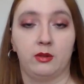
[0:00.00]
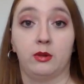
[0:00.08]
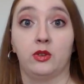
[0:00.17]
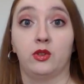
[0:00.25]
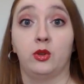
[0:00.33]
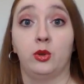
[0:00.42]
There
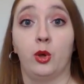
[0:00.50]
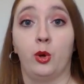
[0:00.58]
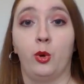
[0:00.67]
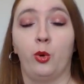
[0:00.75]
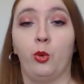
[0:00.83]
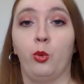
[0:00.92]
was
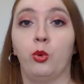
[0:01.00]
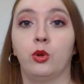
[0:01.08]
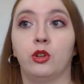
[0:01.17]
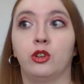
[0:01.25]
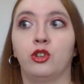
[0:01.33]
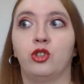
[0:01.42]
no
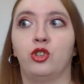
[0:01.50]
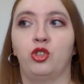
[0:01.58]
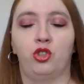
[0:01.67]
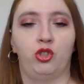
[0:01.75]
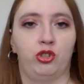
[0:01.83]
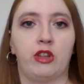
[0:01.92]

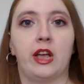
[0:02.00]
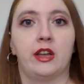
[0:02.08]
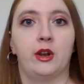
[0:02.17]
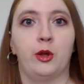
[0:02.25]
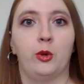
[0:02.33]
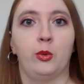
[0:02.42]

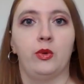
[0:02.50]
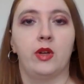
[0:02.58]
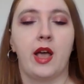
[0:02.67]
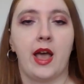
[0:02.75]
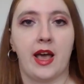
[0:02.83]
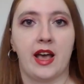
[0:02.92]
shadow
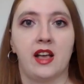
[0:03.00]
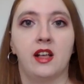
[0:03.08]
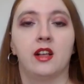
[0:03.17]
at